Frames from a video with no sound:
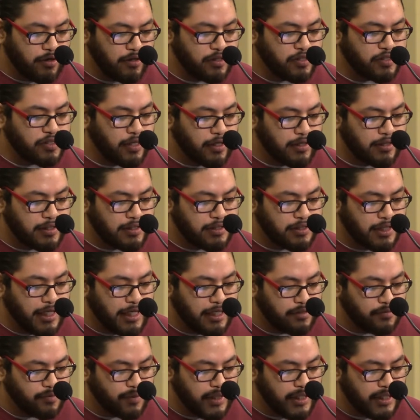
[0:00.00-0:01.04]
to start this
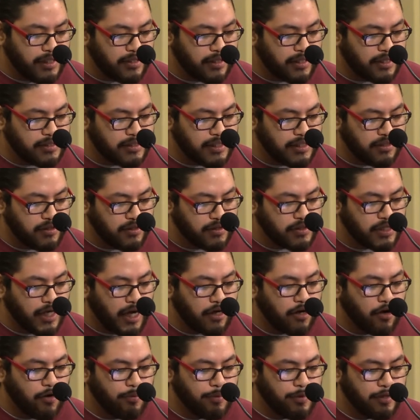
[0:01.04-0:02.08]
change, we need to continue to
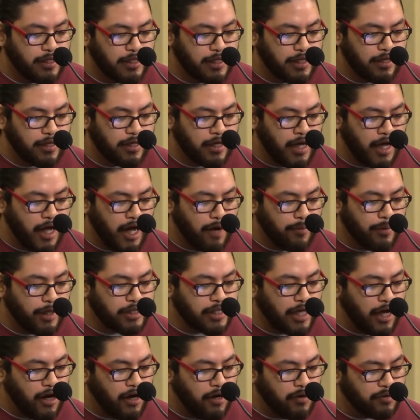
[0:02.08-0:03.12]
talk openly about
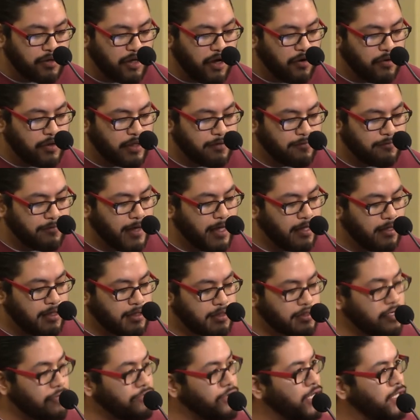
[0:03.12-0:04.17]
the ongoing
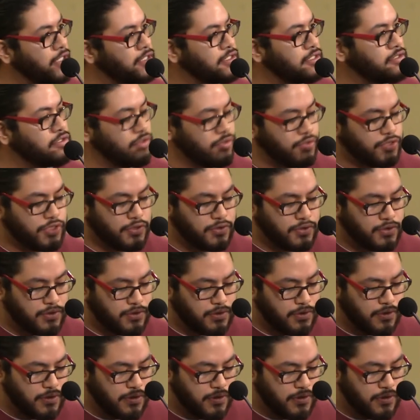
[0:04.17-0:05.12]
failures of our institutions.